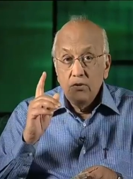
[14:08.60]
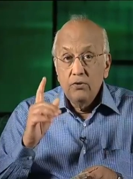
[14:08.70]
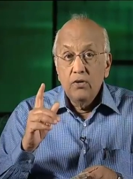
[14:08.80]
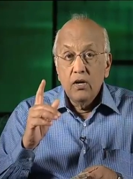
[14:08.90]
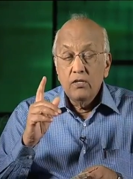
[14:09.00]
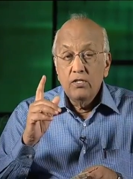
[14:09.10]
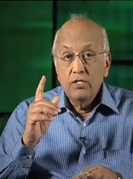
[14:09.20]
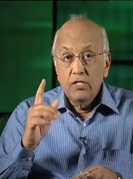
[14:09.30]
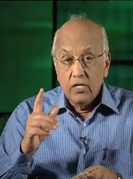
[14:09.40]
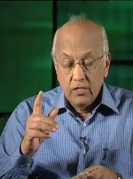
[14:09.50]
Do
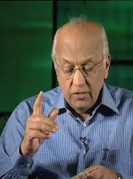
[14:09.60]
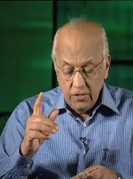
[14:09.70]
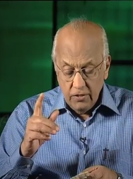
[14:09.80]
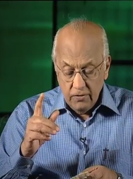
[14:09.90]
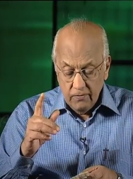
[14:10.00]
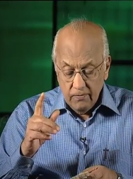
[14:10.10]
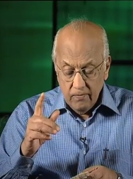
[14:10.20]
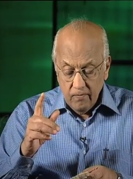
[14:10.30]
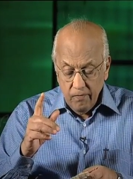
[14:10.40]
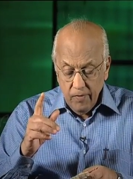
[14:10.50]
not judge
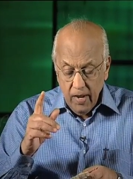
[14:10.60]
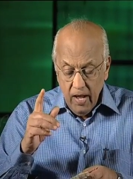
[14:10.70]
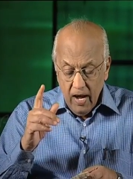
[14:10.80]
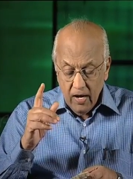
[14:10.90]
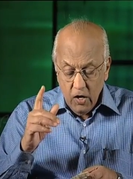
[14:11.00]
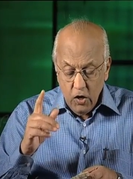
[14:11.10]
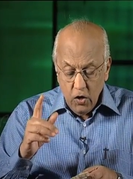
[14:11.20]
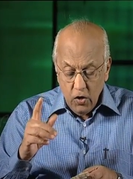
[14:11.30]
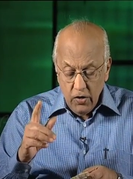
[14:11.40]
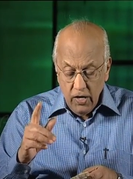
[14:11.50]

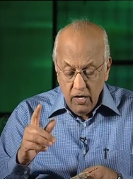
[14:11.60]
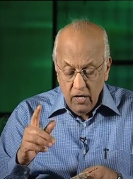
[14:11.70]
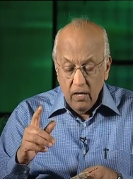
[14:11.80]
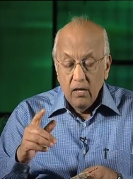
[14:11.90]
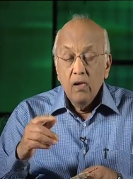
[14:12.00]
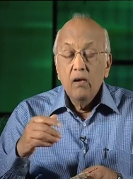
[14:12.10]
according